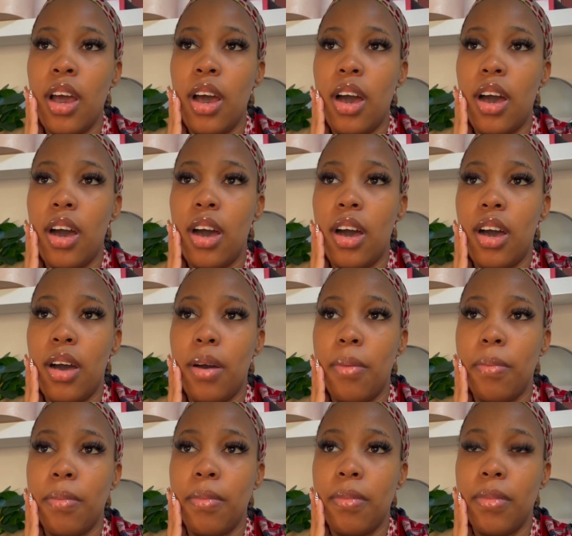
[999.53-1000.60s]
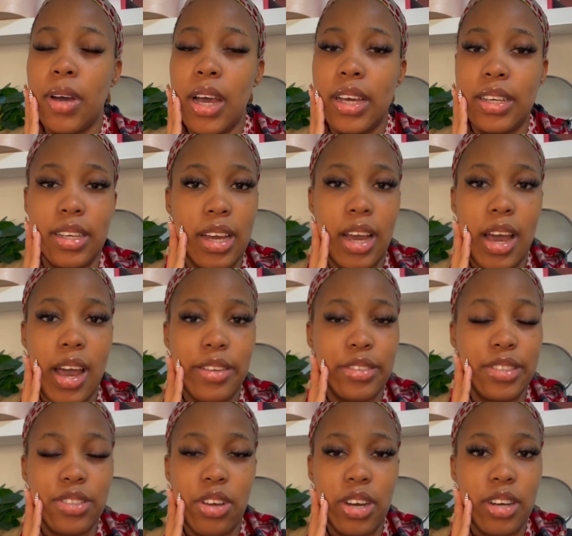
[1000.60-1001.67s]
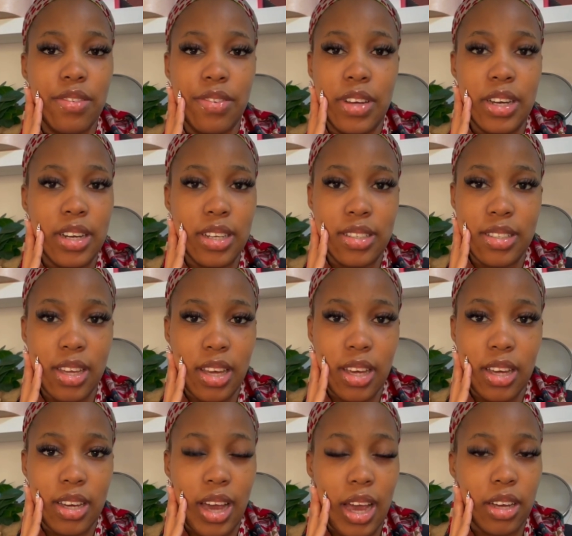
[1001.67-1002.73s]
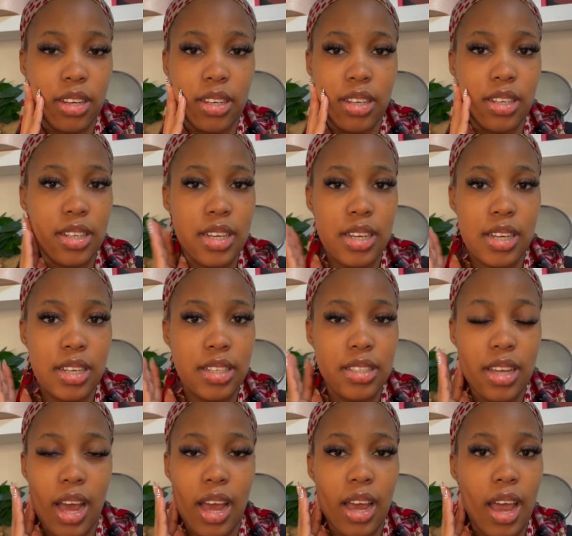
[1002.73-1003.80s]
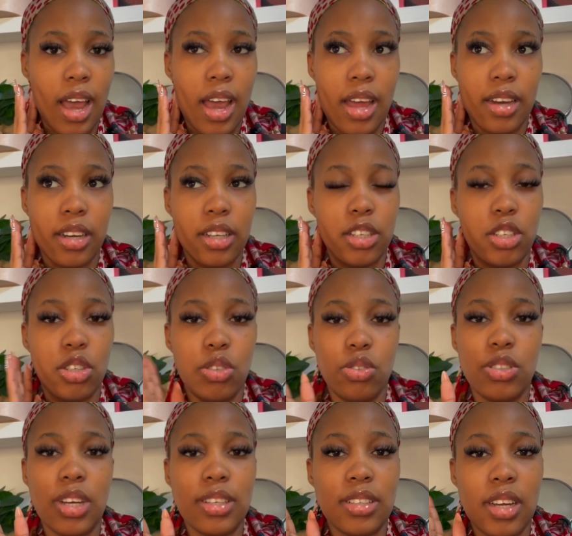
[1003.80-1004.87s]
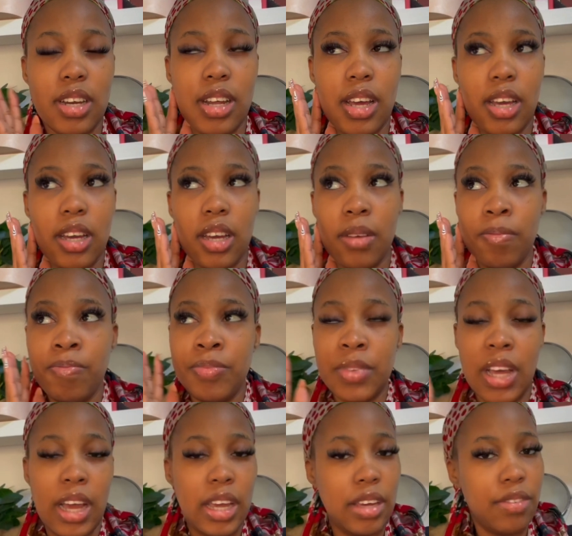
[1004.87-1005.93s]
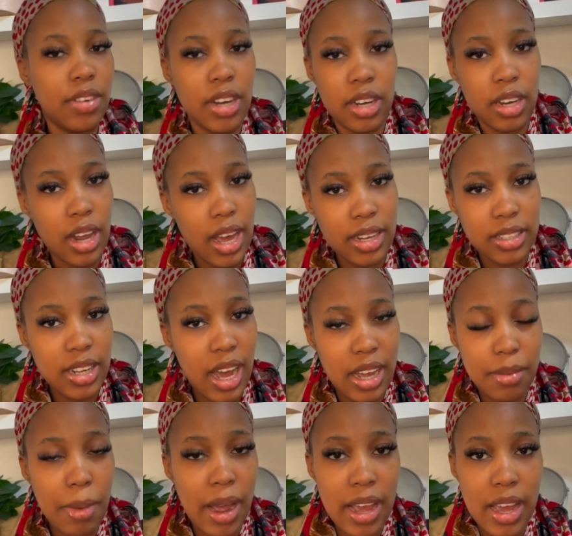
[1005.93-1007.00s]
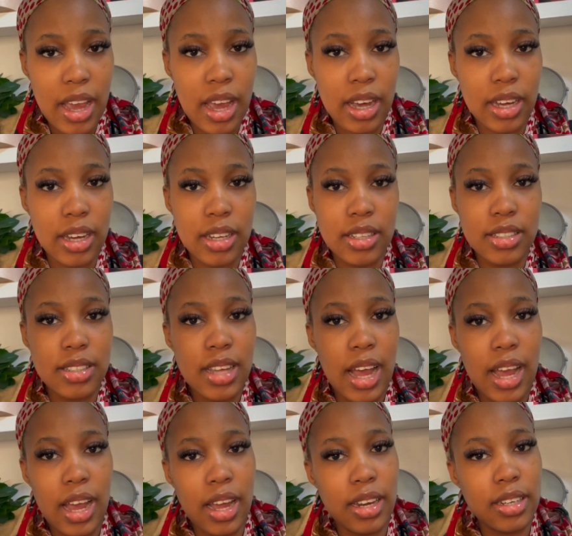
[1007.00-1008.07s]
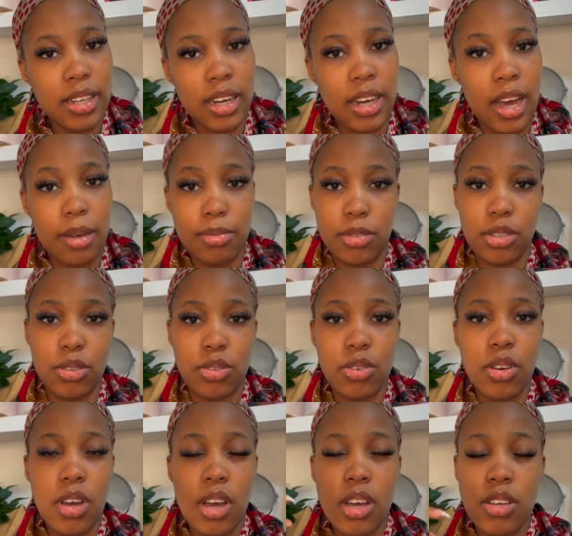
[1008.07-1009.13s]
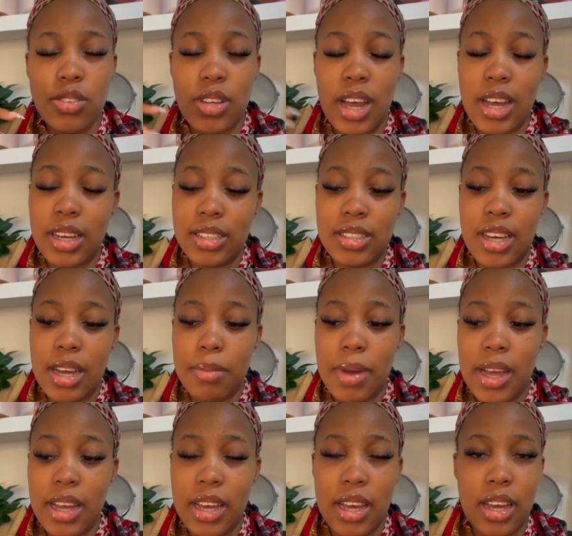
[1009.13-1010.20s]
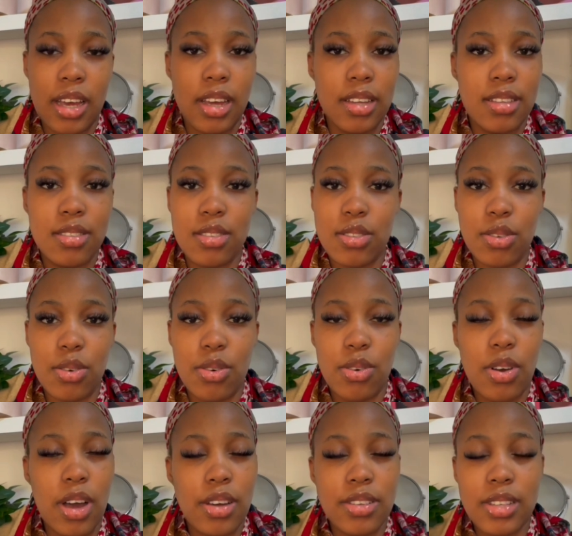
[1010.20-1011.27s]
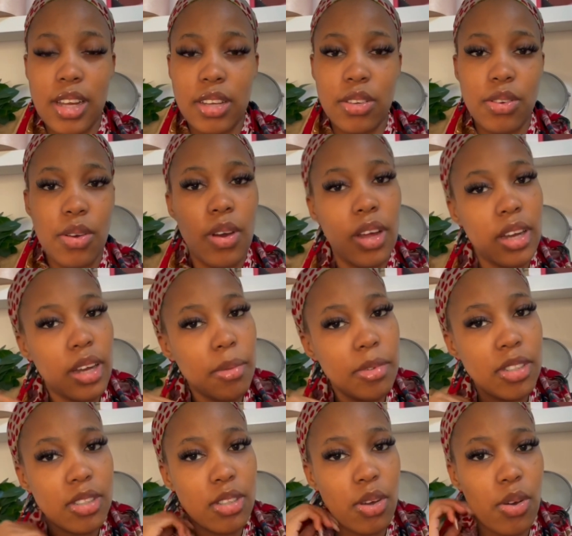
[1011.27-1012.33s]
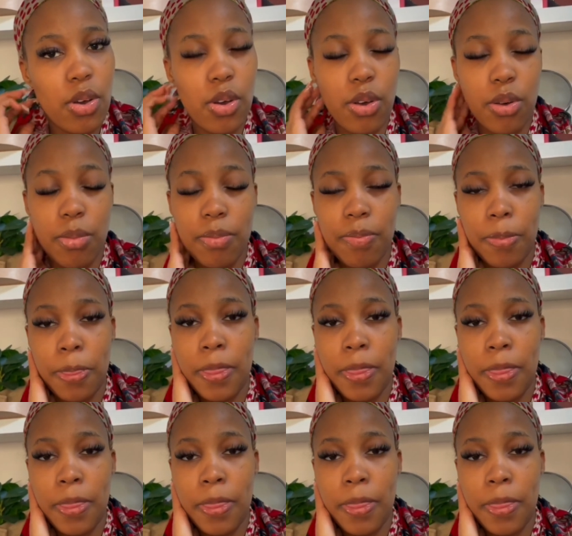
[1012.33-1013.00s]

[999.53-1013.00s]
I just started feeling sick. I couldn't eat. I had a huge ass headache. I even untied my hair because I had an updo, so I untied my hair. Still, I was like, you know what, let me just go home.